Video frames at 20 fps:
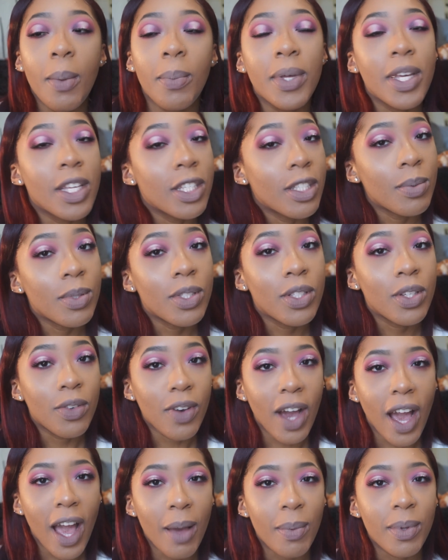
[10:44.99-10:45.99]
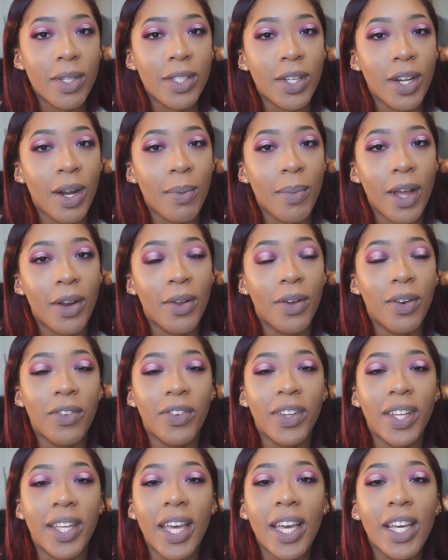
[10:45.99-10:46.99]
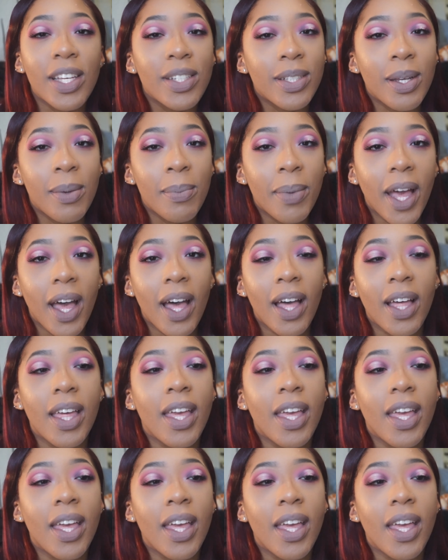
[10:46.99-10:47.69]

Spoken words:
please subscribe and turn on my notification bell,